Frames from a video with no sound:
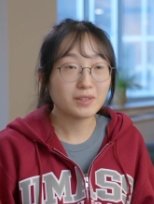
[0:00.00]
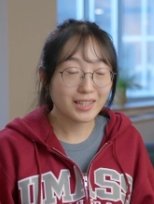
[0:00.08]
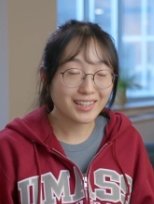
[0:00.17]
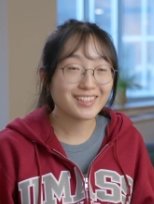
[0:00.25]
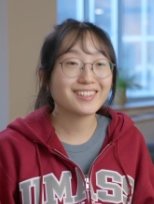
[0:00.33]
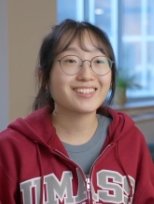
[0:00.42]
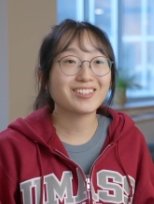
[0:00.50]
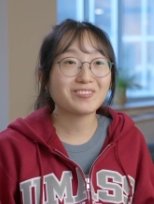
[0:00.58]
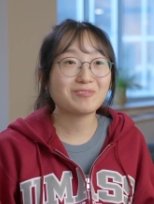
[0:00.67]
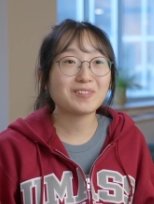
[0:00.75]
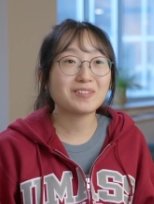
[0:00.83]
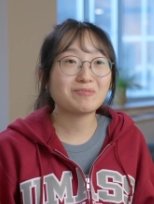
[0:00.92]
Getting
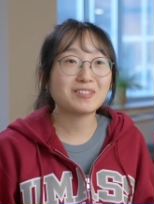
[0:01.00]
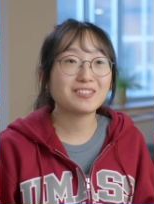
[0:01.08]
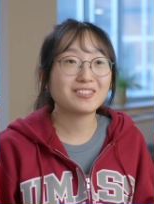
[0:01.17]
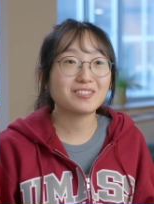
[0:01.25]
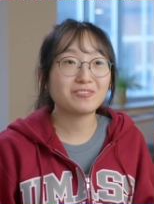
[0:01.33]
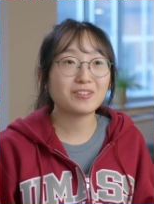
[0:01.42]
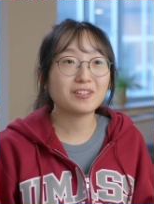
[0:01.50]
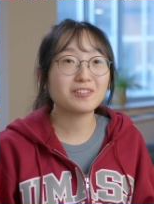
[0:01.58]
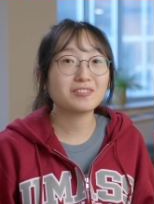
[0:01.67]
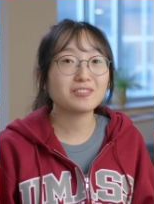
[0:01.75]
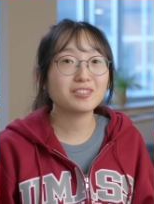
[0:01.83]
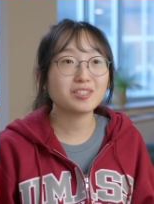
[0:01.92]
the PPG
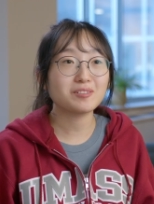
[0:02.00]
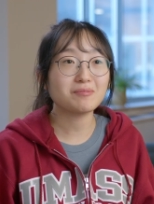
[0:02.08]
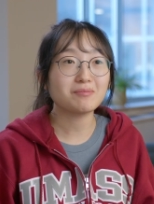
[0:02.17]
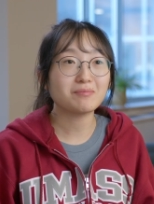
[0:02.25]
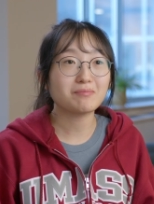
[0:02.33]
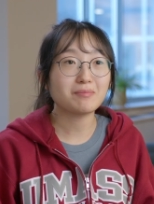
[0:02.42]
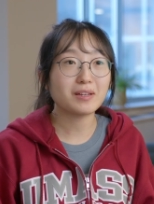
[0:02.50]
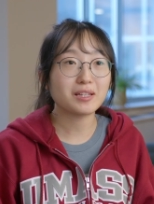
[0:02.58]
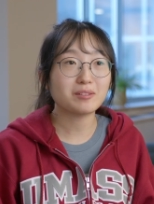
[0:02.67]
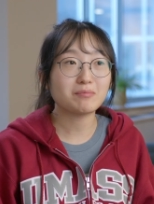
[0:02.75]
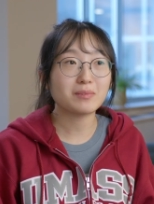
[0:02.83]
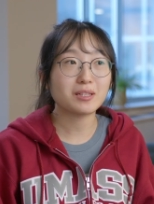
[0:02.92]
fellowship
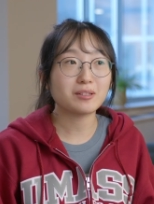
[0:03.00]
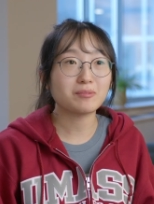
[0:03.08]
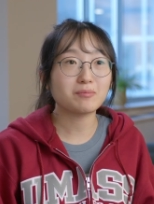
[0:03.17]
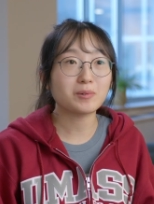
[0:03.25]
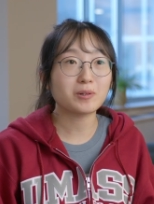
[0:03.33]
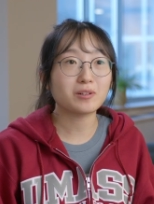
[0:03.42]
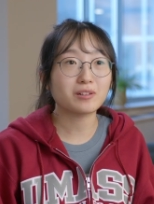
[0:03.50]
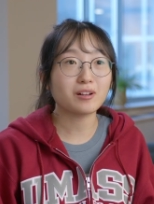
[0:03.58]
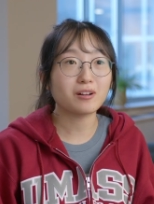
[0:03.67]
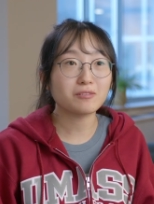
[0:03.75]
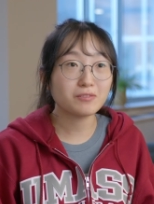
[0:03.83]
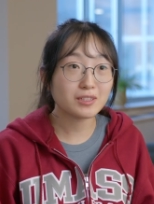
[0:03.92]
made me more
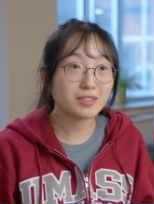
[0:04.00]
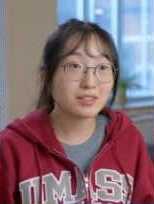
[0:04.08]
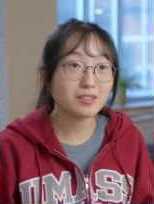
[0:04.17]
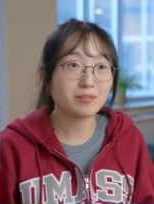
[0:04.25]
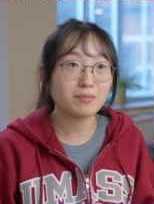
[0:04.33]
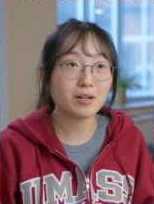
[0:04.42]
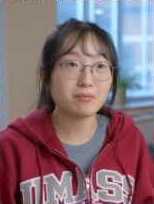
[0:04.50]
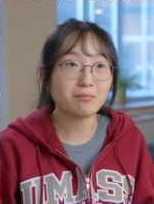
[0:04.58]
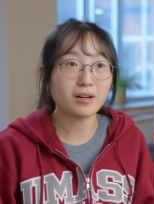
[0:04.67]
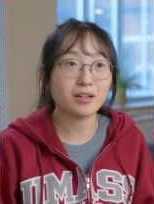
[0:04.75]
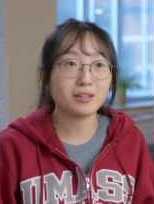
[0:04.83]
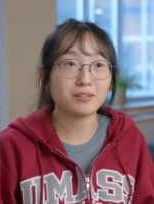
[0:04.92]
confident about
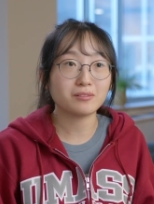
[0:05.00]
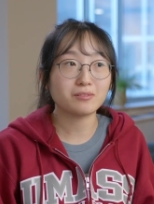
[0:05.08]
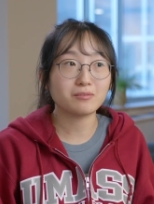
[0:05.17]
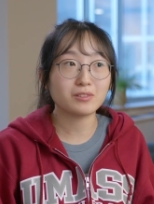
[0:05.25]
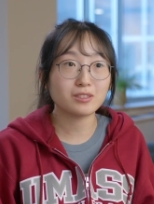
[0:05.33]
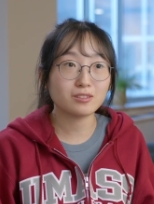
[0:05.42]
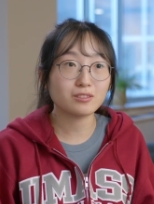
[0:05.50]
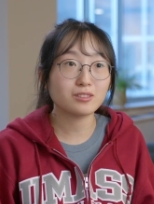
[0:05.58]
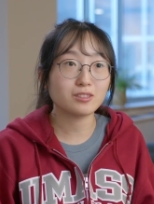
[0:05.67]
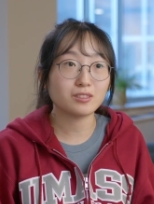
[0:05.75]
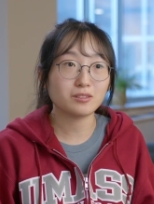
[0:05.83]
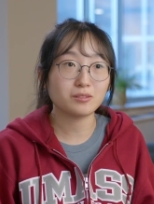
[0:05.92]
my research